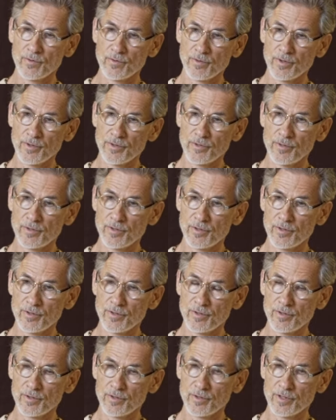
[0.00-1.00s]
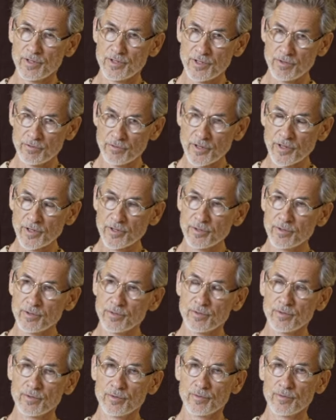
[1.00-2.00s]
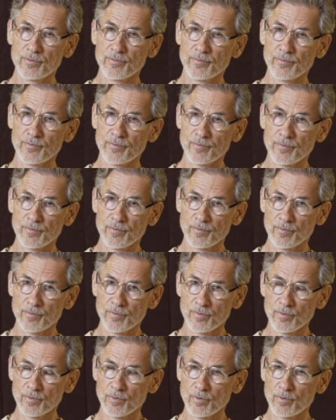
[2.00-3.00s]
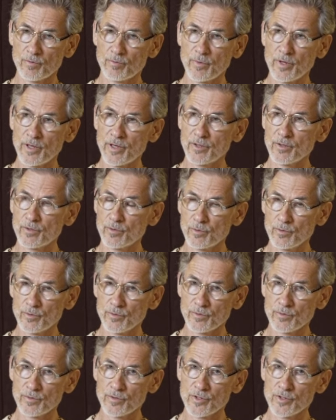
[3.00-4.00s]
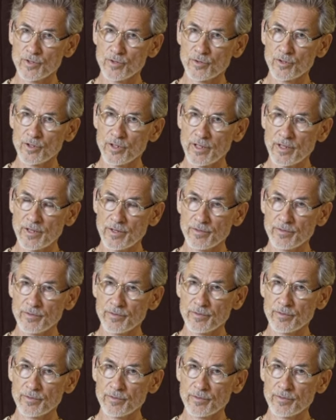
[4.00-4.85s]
with a dear friend of mine who is not alive.